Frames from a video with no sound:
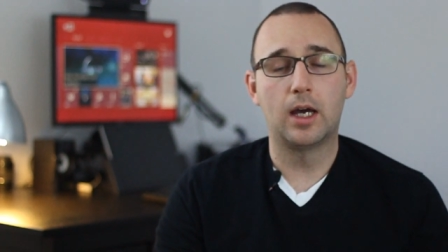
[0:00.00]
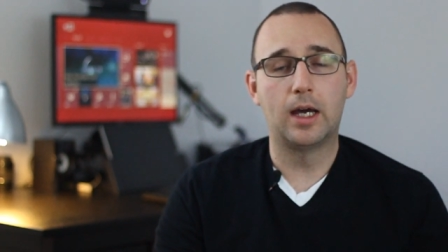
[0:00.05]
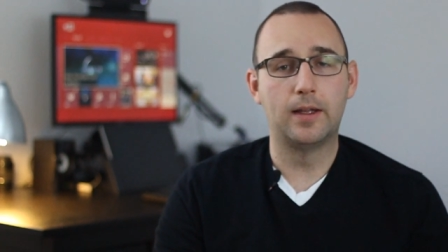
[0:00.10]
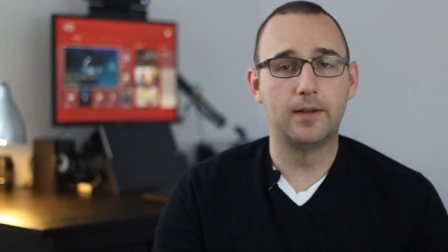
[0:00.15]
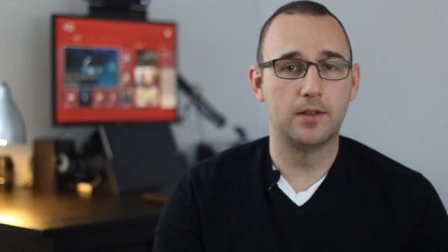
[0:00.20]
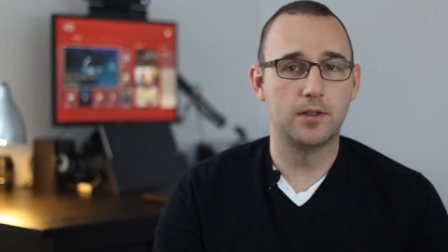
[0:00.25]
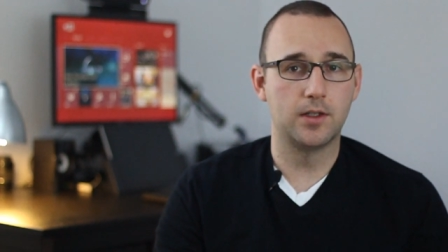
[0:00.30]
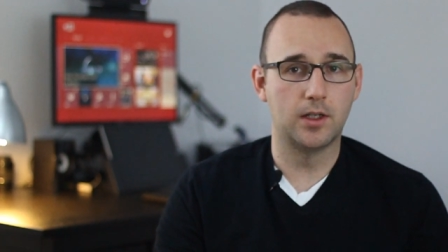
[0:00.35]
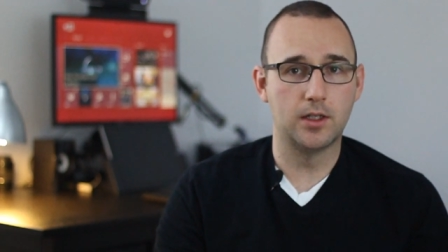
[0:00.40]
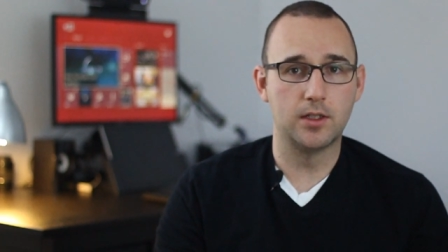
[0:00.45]

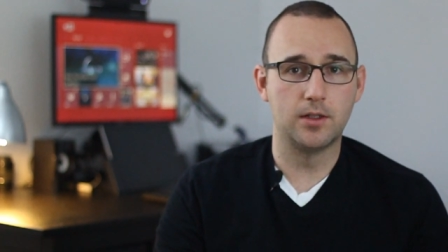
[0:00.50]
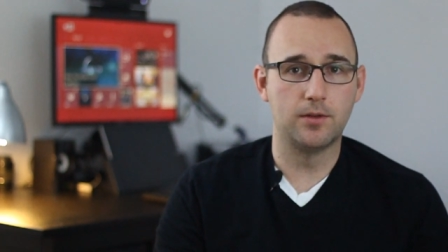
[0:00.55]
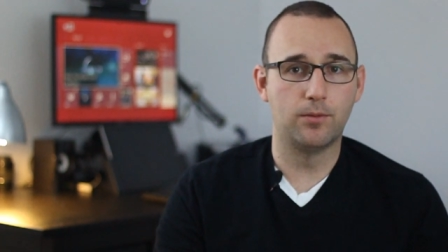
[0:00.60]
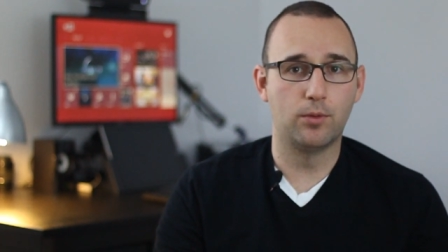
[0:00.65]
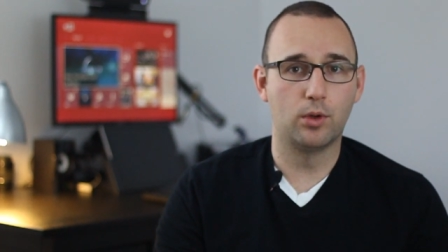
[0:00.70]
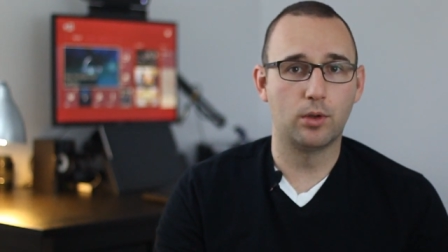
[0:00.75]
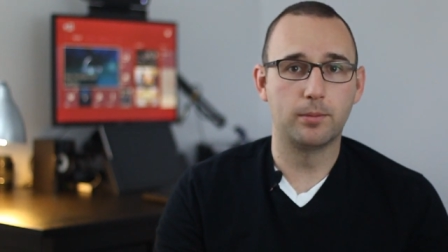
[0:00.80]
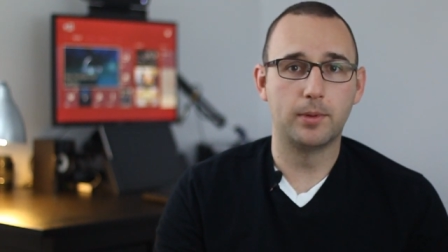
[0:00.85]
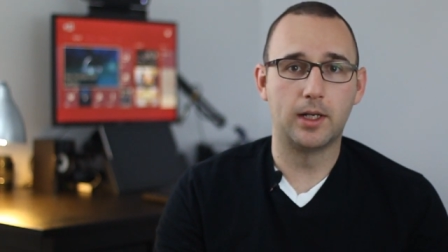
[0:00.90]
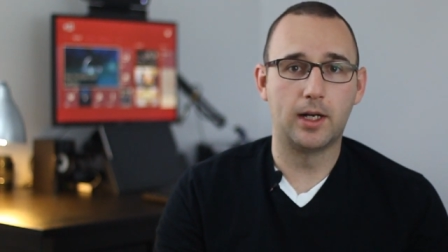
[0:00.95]
on the
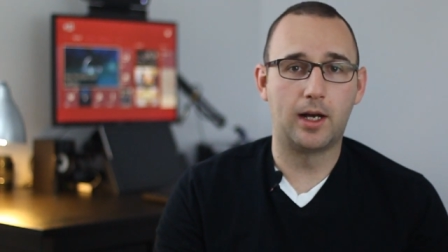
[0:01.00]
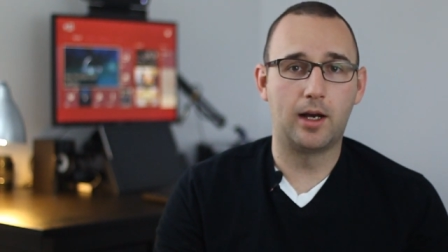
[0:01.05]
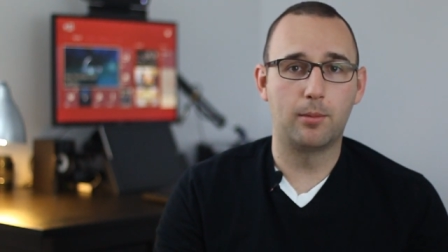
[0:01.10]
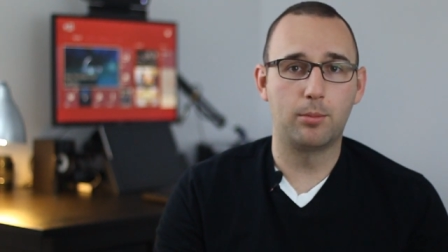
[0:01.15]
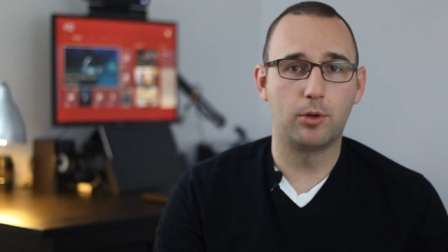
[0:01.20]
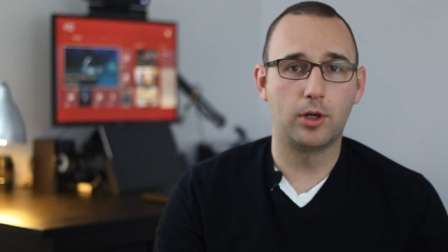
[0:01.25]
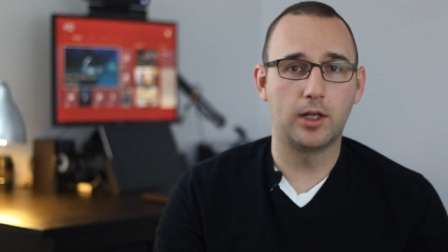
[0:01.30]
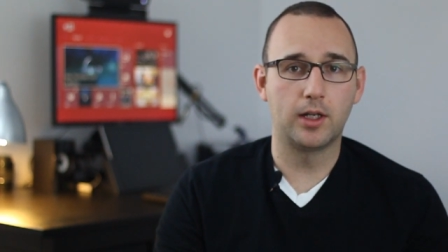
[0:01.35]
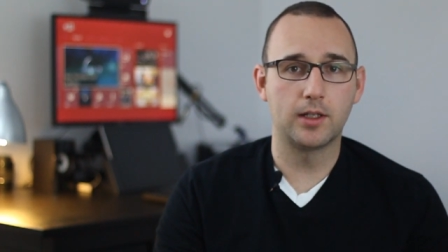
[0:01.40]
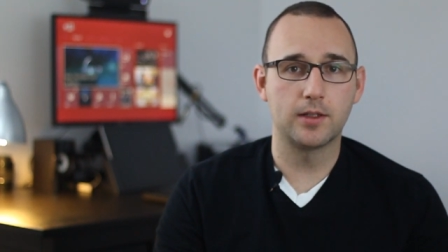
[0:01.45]
64-bit
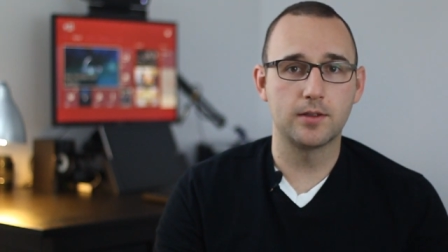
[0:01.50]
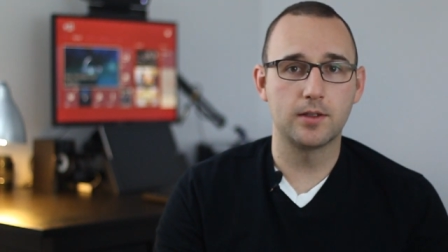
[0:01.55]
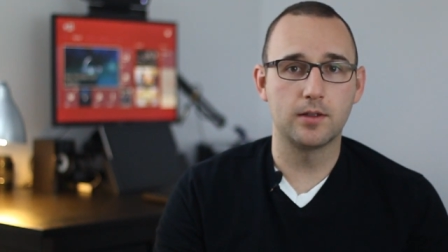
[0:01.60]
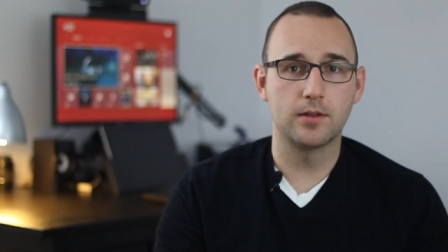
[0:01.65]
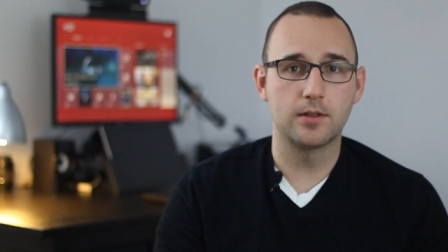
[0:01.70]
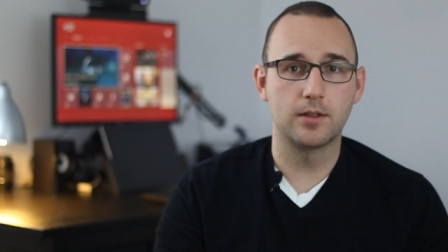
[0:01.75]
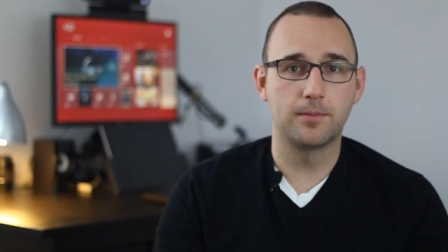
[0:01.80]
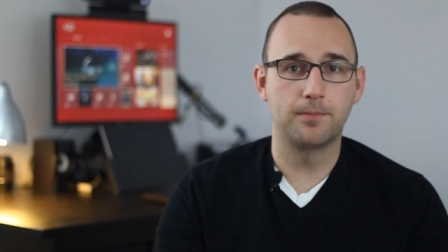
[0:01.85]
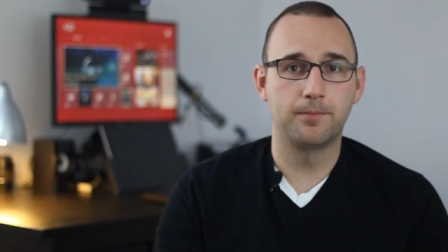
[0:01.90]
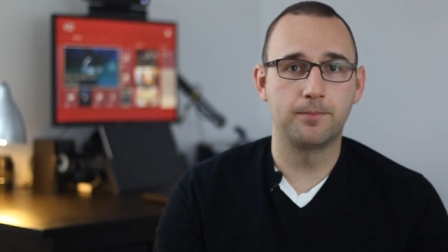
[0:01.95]
operating
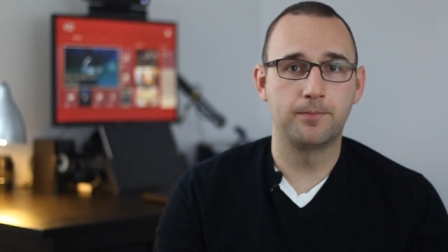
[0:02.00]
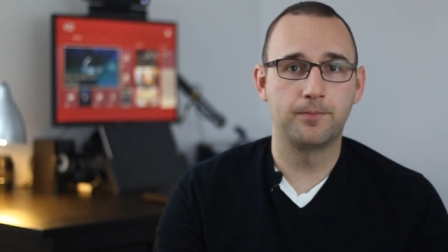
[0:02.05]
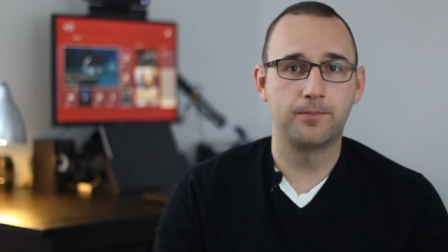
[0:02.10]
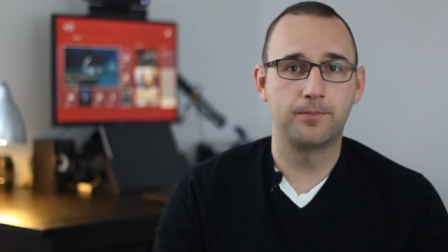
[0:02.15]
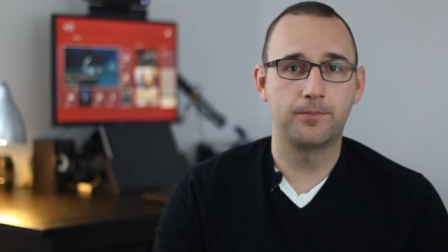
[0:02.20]
system.